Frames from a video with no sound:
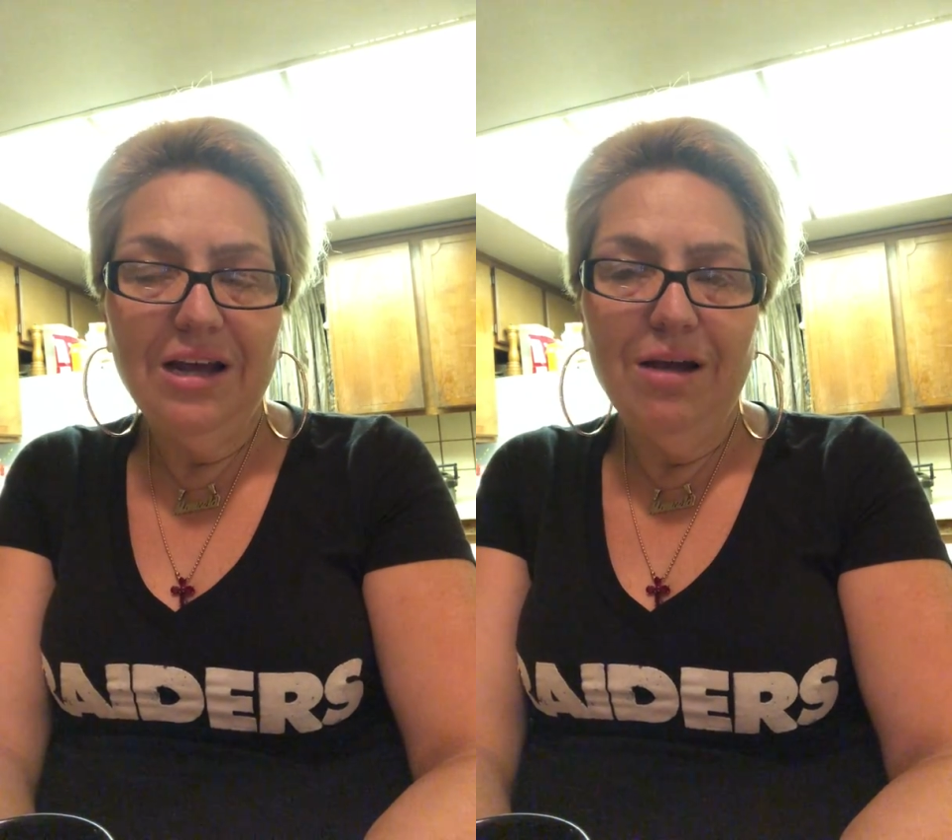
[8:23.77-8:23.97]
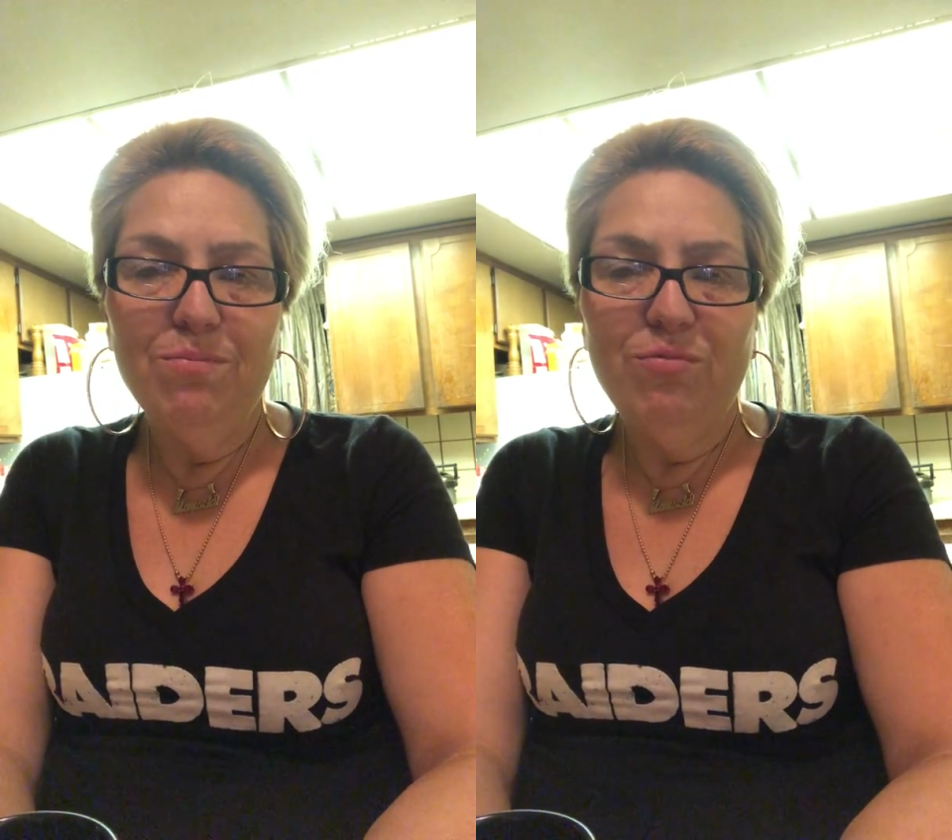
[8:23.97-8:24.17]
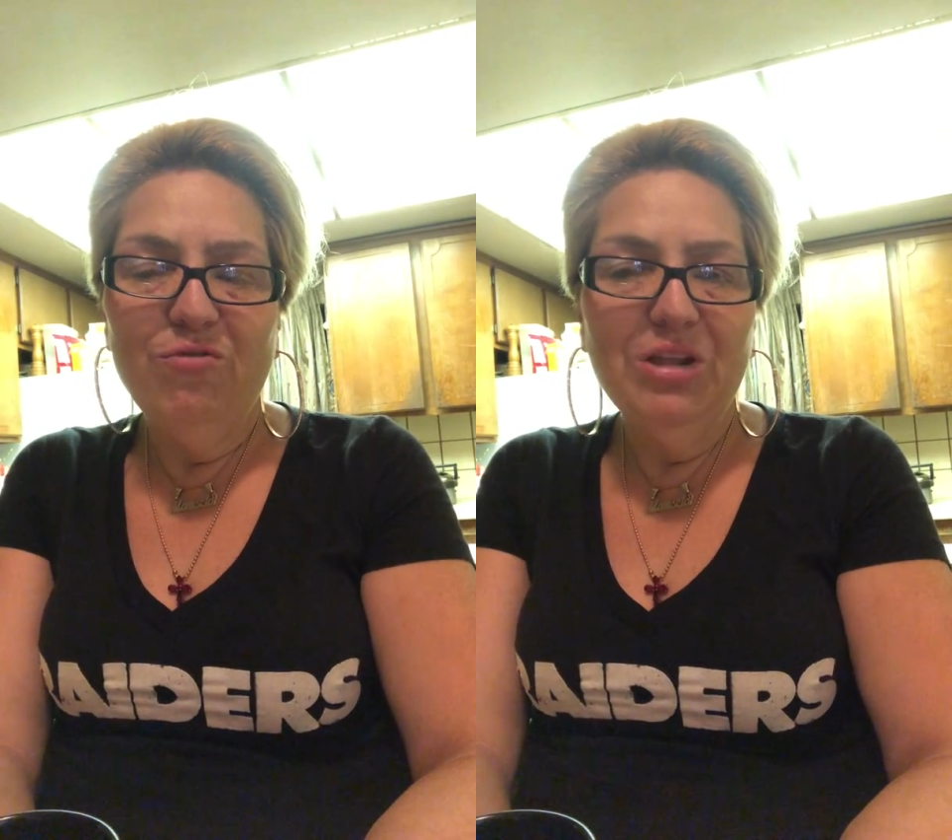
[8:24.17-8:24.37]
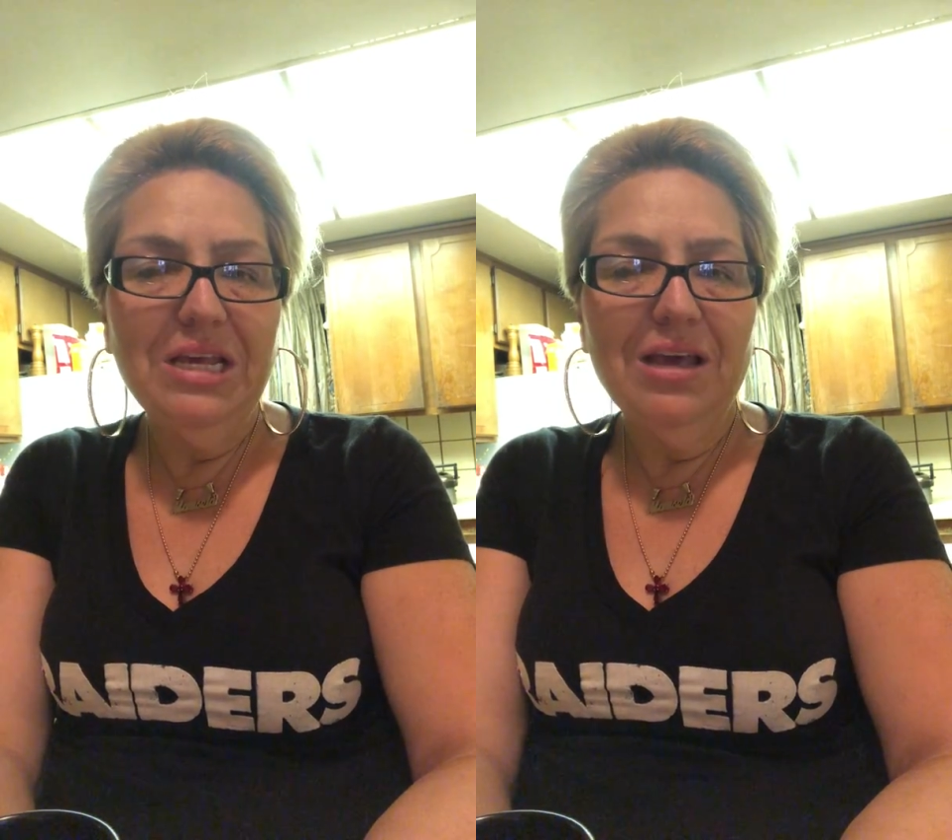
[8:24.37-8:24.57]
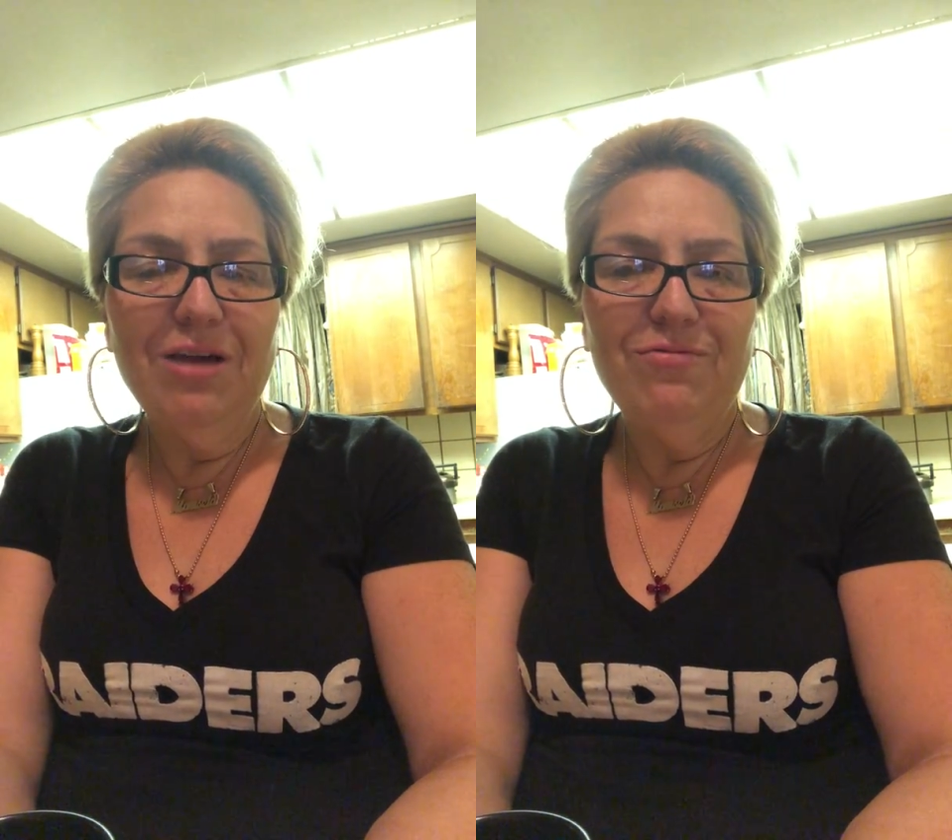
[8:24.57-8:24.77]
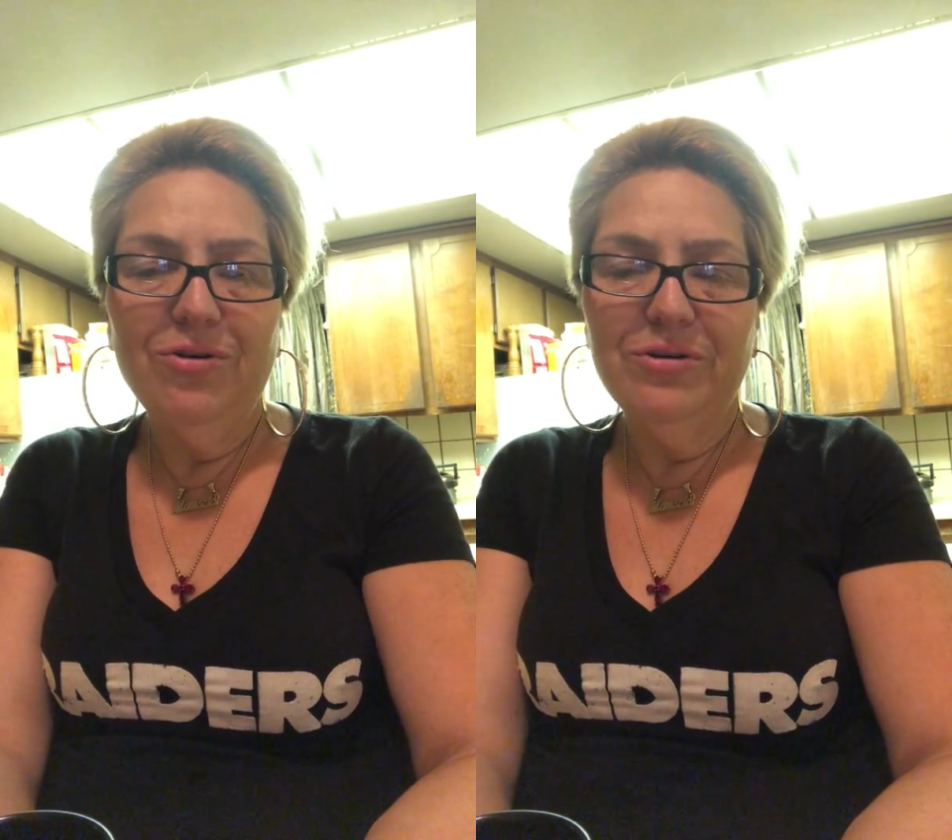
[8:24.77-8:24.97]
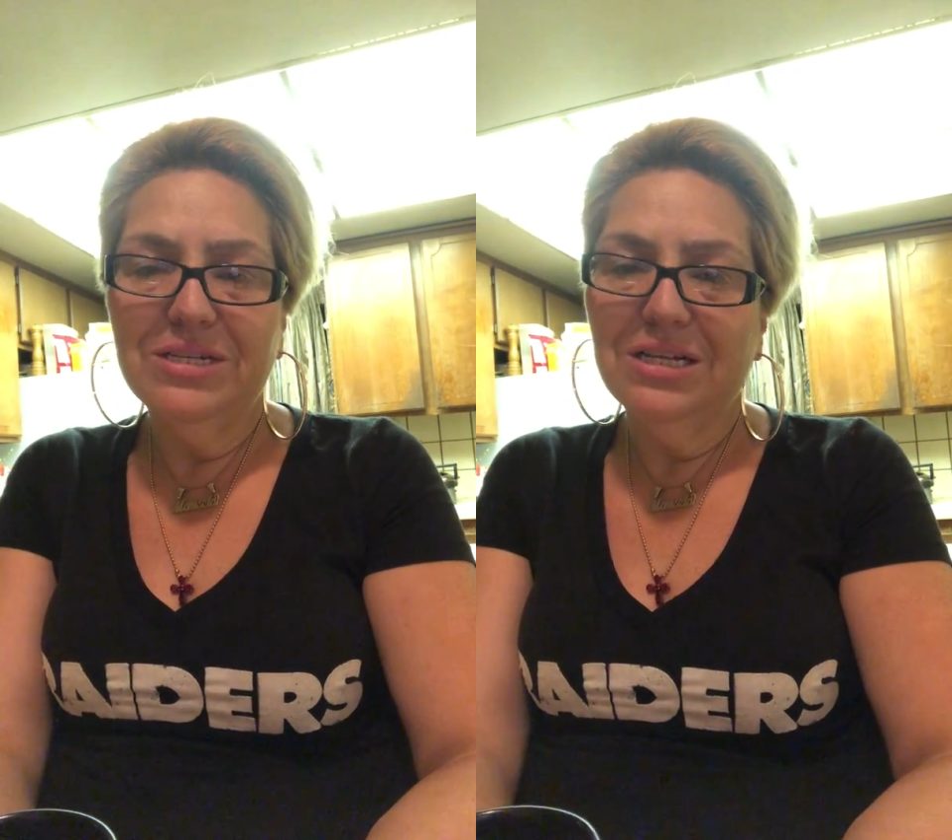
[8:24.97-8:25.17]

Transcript: I focus